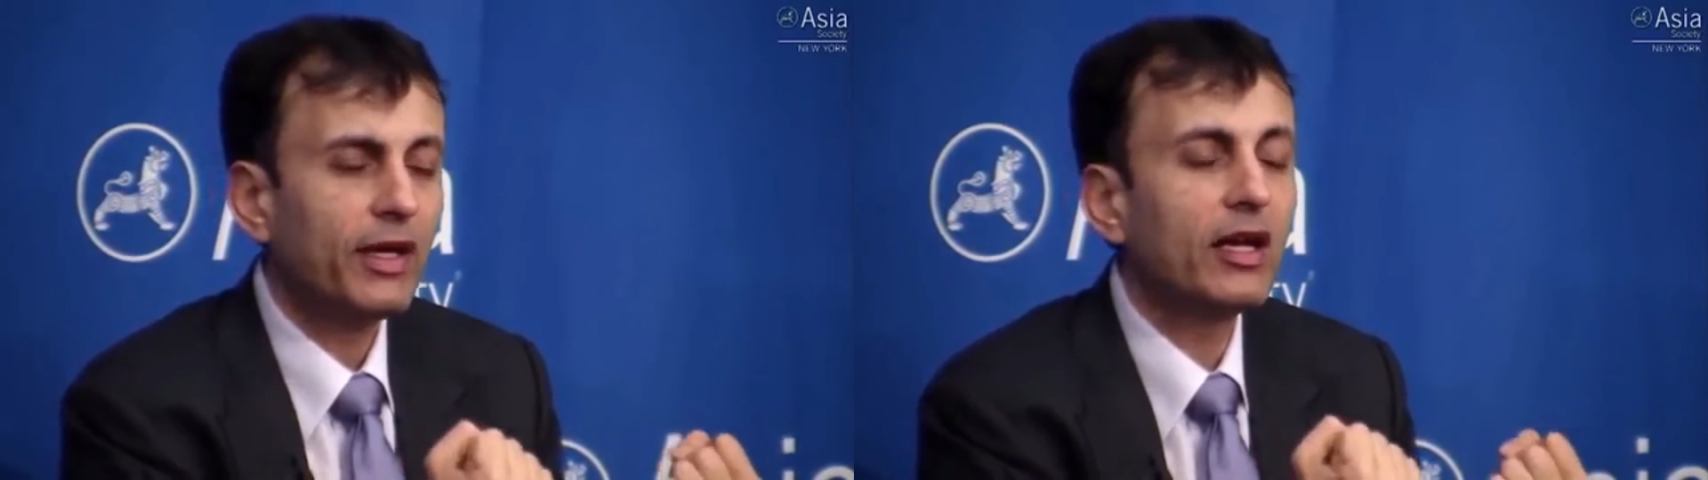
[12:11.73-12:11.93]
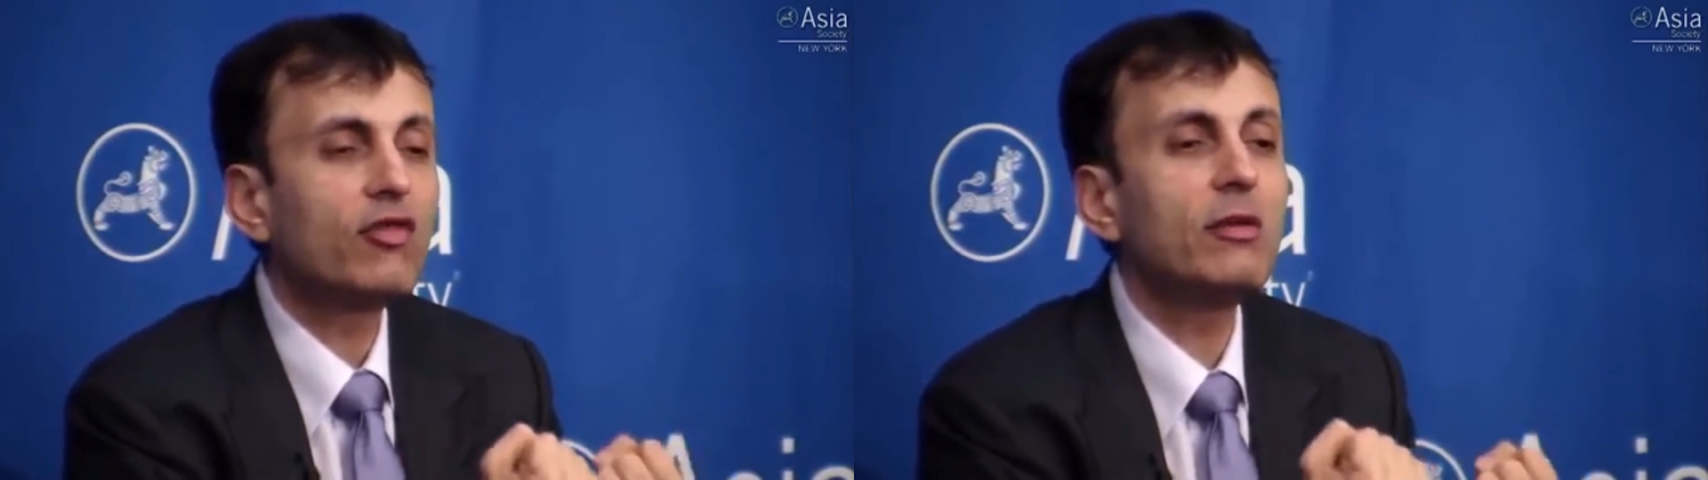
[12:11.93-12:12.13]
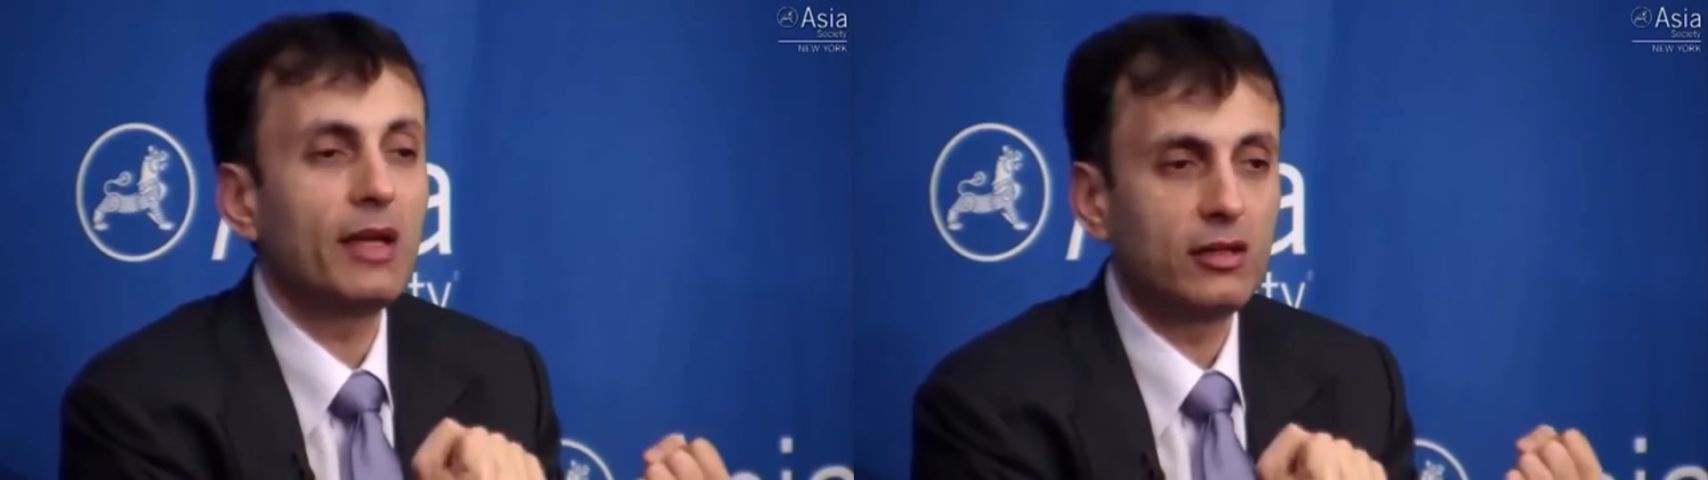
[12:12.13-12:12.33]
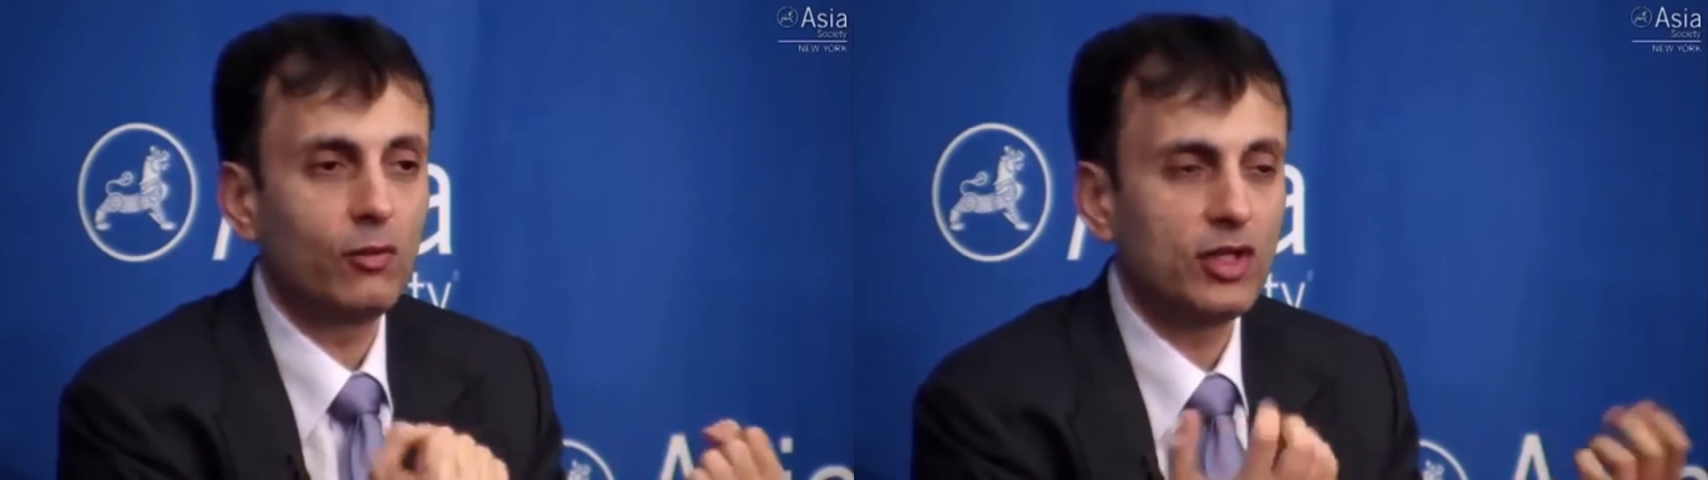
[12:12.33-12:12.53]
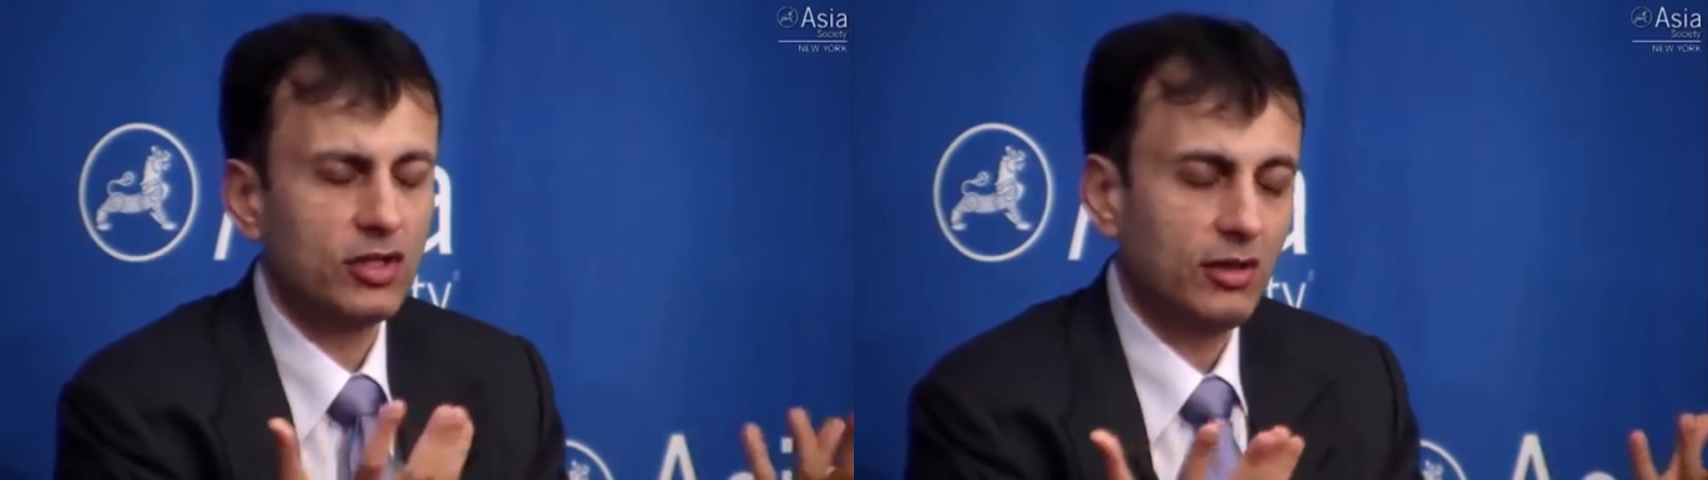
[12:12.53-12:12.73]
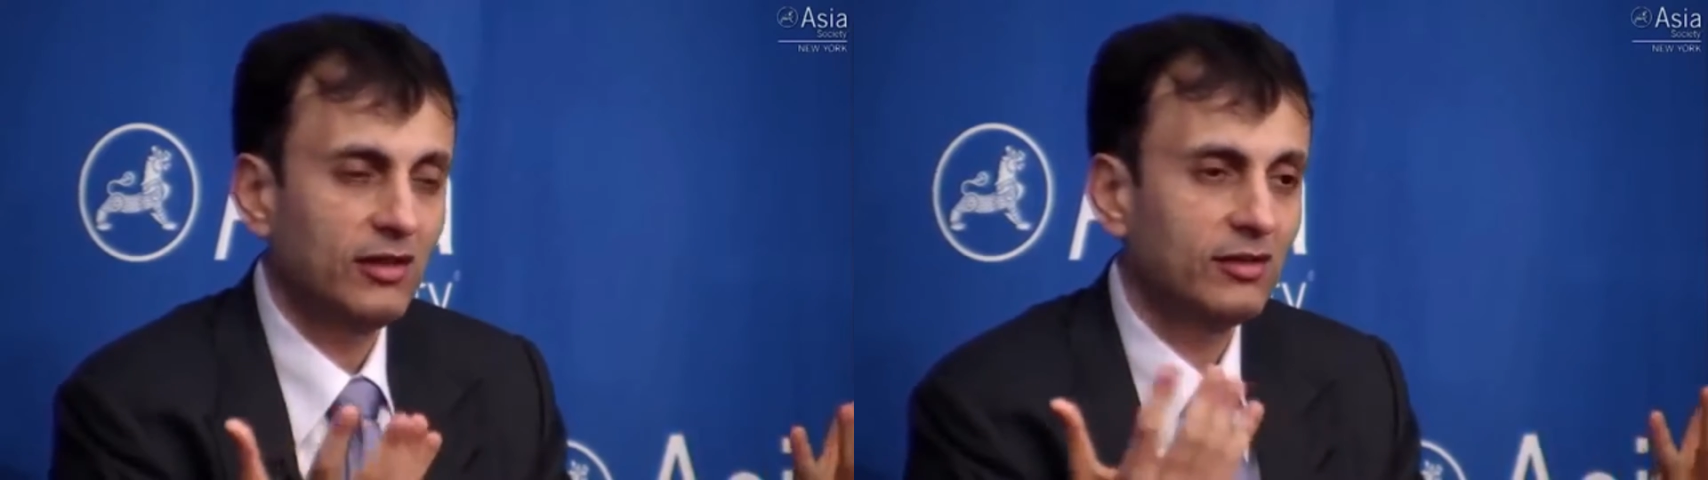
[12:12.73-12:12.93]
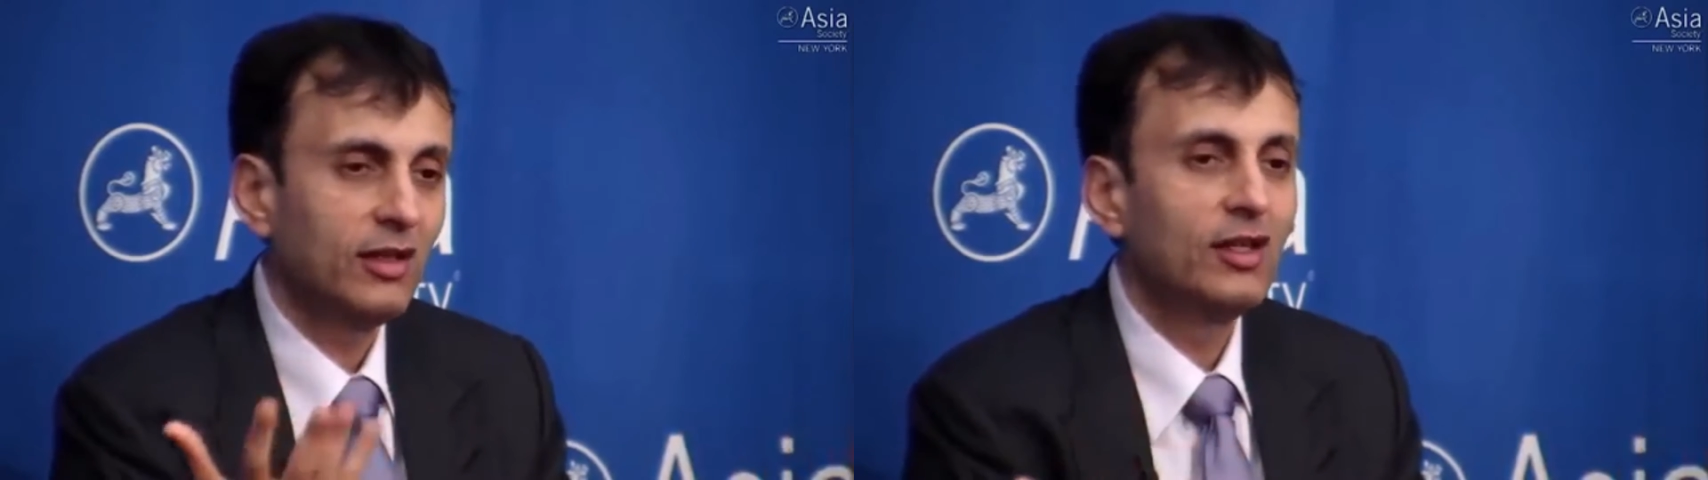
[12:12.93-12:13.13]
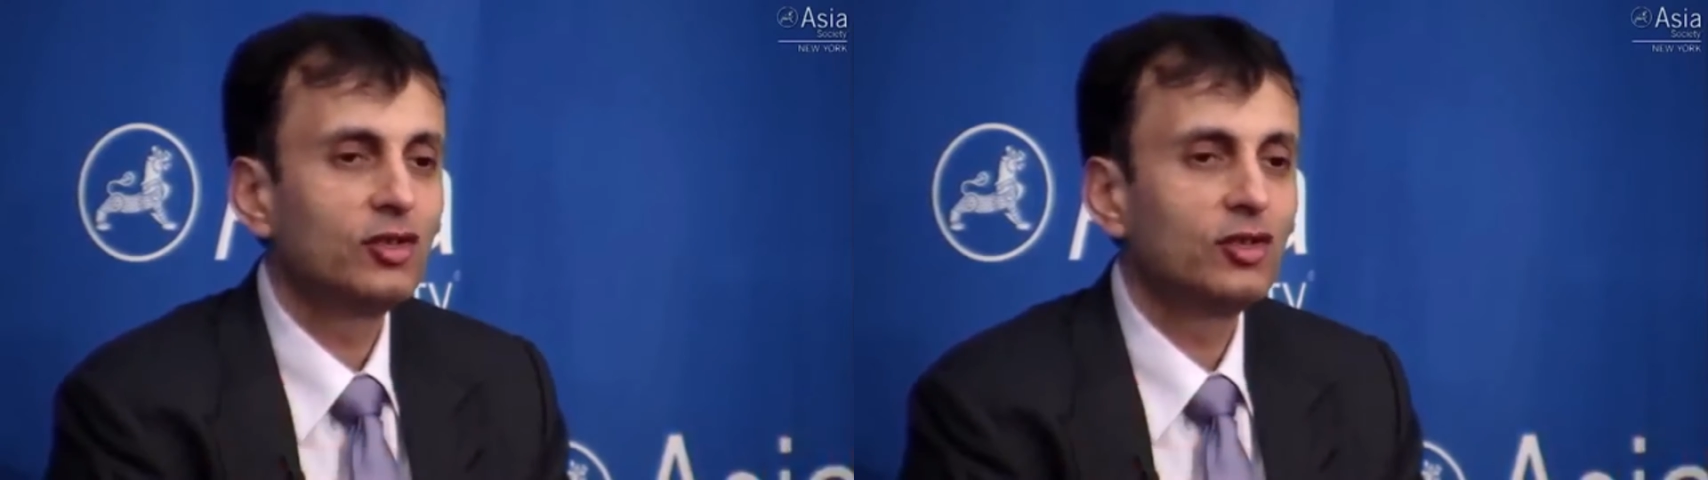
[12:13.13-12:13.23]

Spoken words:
big agreement which is